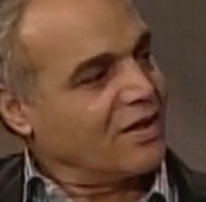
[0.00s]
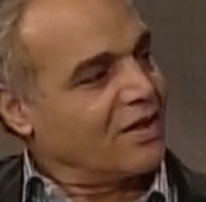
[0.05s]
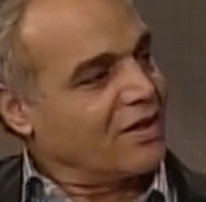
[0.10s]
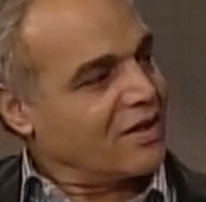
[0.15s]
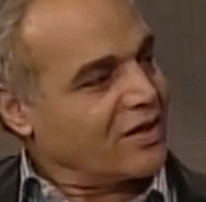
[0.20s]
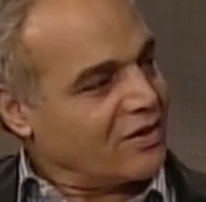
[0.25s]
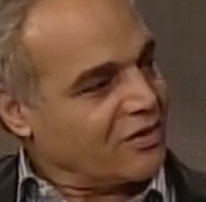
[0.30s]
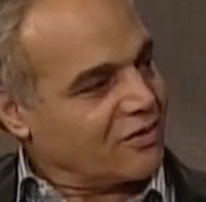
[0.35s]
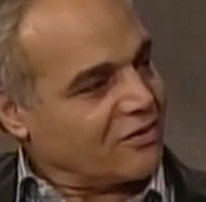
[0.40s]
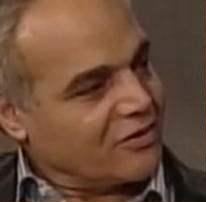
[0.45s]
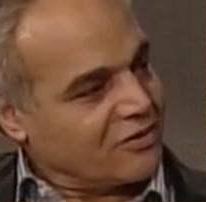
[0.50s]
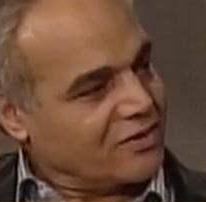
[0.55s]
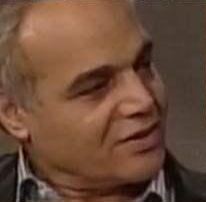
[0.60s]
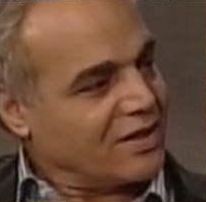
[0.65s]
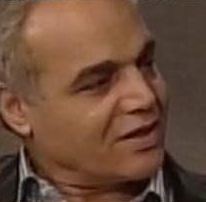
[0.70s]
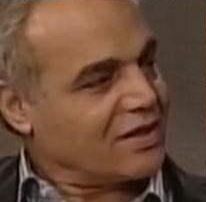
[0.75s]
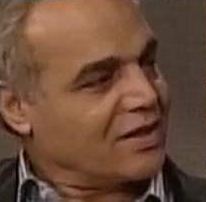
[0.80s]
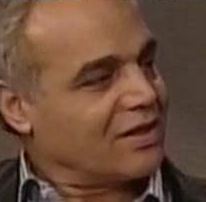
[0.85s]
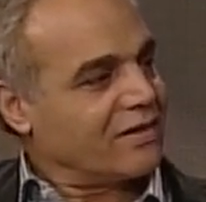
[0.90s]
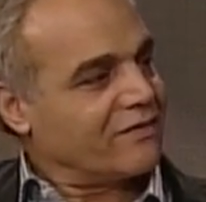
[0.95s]
you know, good
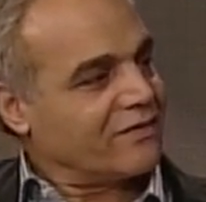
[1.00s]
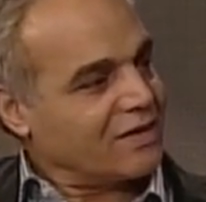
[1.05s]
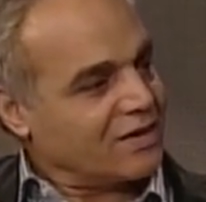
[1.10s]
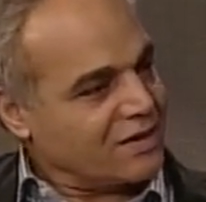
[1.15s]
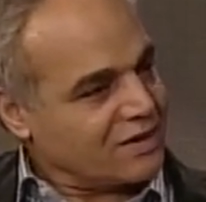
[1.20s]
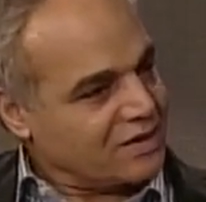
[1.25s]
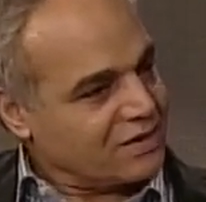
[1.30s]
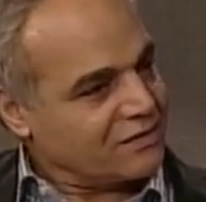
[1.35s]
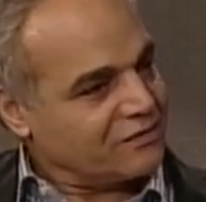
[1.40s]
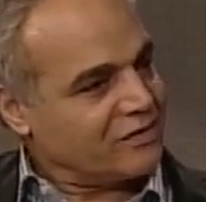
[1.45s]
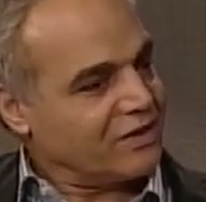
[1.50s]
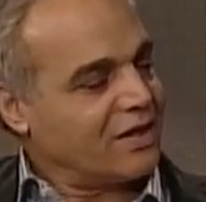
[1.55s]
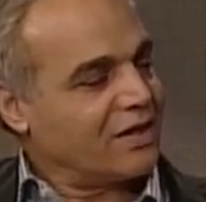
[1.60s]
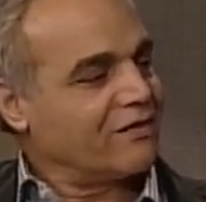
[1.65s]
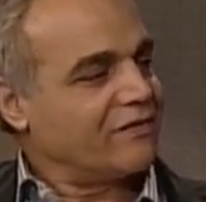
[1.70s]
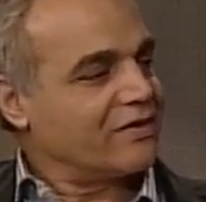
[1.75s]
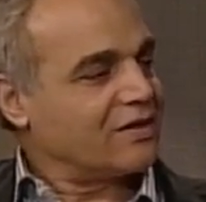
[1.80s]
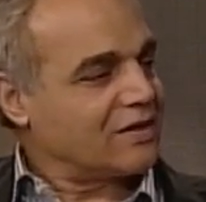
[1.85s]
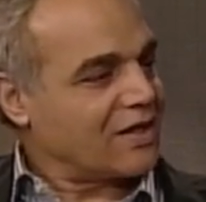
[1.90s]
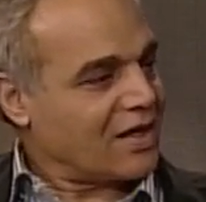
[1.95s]
and evil and
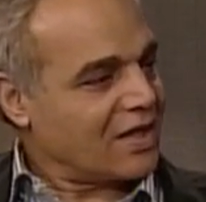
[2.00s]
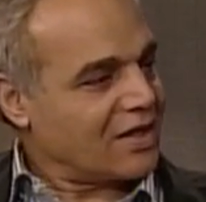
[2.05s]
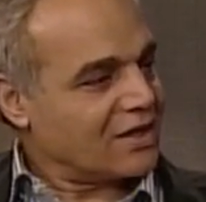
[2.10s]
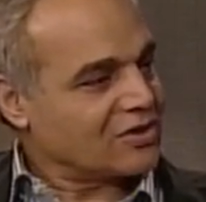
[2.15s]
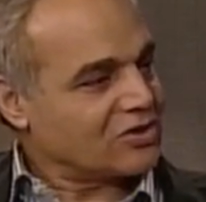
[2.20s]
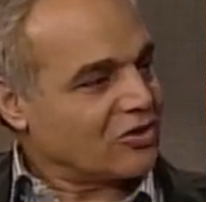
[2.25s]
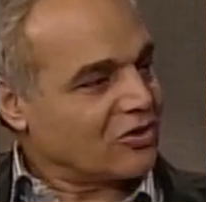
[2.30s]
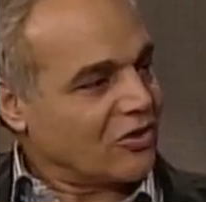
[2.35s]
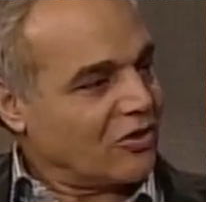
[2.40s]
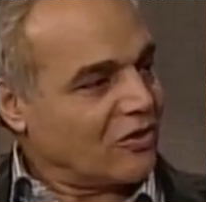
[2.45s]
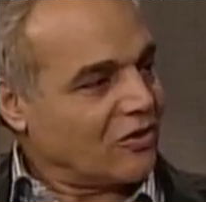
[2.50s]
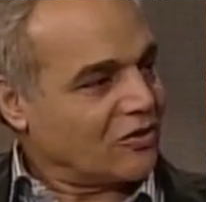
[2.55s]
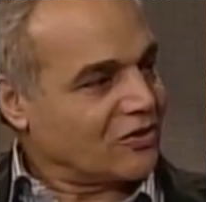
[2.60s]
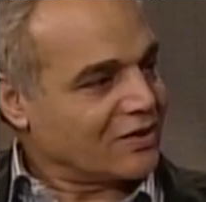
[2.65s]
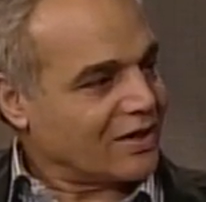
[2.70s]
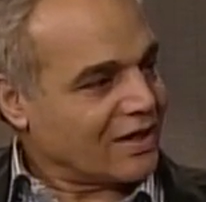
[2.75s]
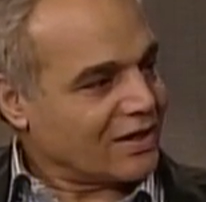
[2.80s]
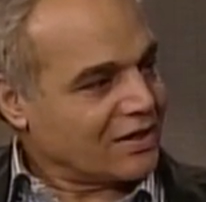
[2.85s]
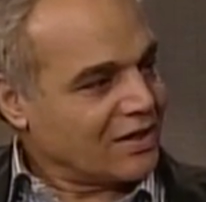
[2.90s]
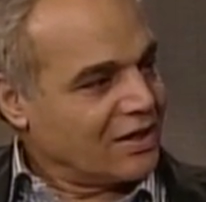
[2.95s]
infidels and all
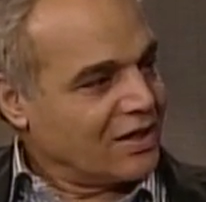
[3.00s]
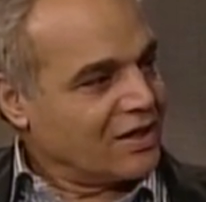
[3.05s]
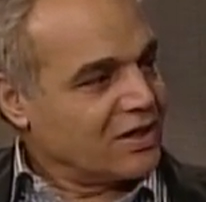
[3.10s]
that.